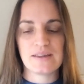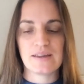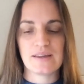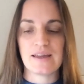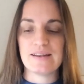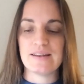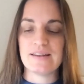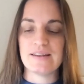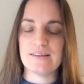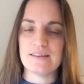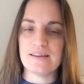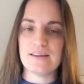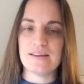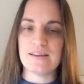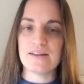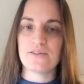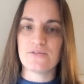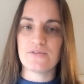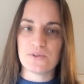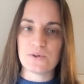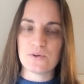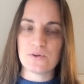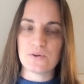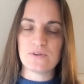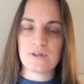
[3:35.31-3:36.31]
And indeed, a
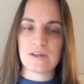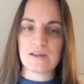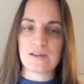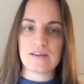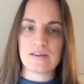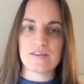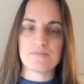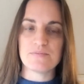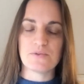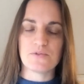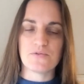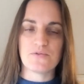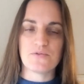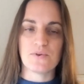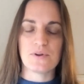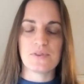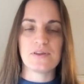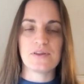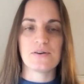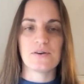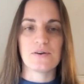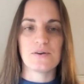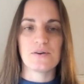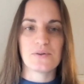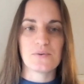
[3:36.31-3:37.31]
few days before
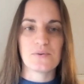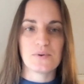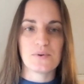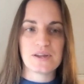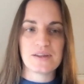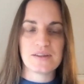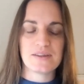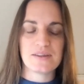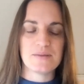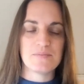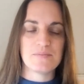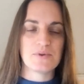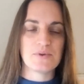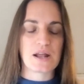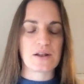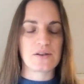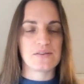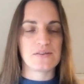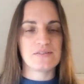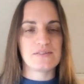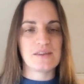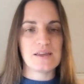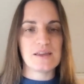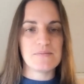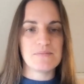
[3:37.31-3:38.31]
the earthquake, he put out a
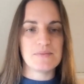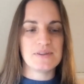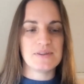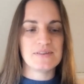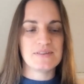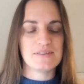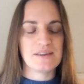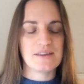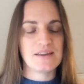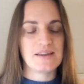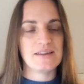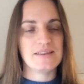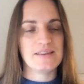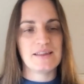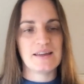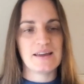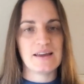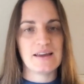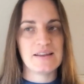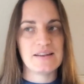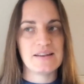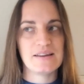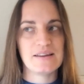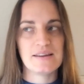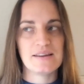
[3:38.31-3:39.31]
statement saying that